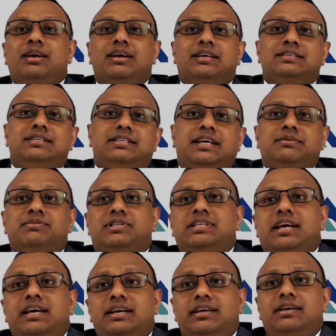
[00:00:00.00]
James
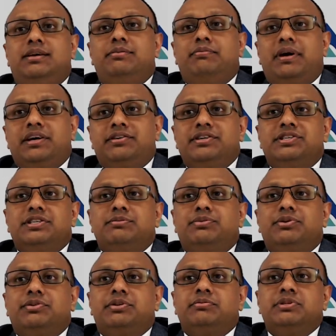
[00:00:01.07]
J. Migration
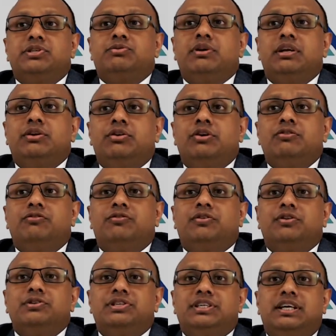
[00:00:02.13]
program is well known
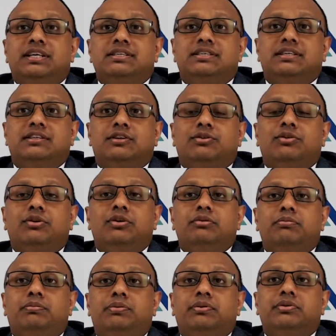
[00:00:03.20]
for changing the
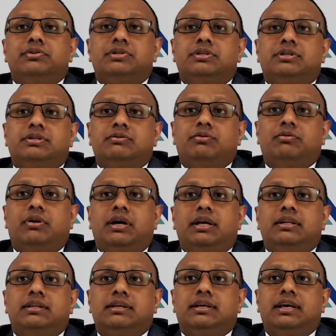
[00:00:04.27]
goalposts while
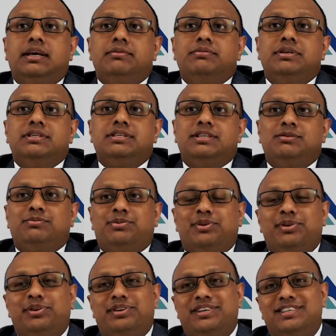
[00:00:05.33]
the game is in
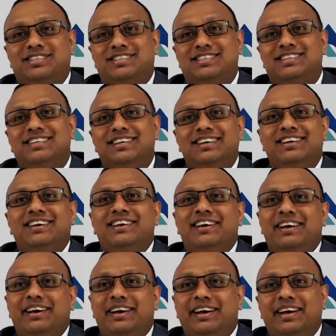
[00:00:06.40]
progress.
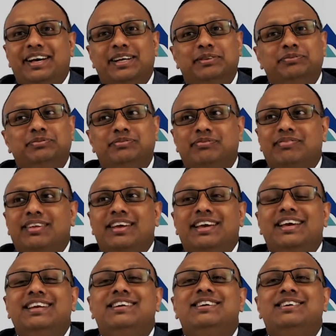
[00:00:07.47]
I
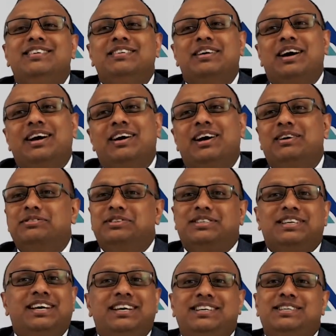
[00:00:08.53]
would
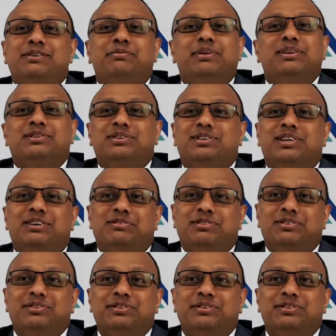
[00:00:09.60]
say it depends on how you look